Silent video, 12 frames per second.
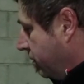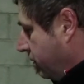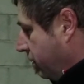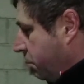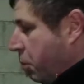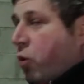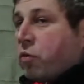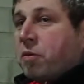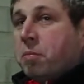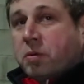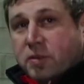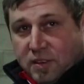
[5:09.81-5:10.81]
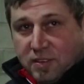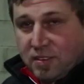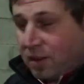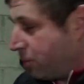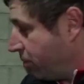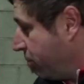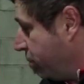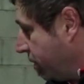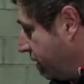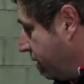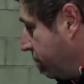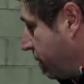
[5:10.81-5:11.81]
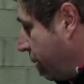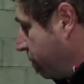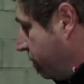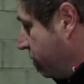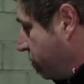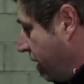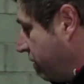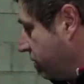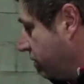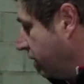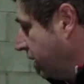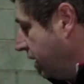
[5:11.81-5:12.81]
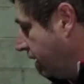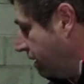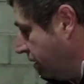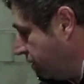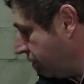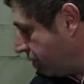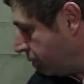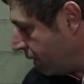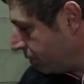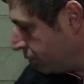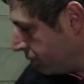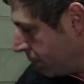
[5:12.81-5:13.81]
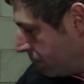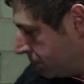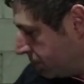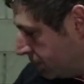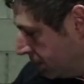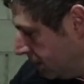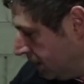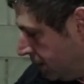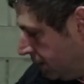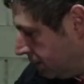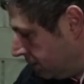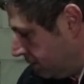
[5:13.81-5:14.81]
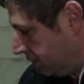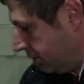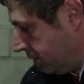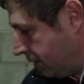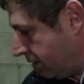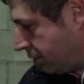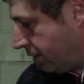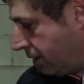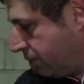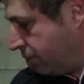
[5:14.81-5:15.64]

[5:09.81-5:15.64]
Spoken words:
the most important step of putting the properly chains on. So you have to remember that's a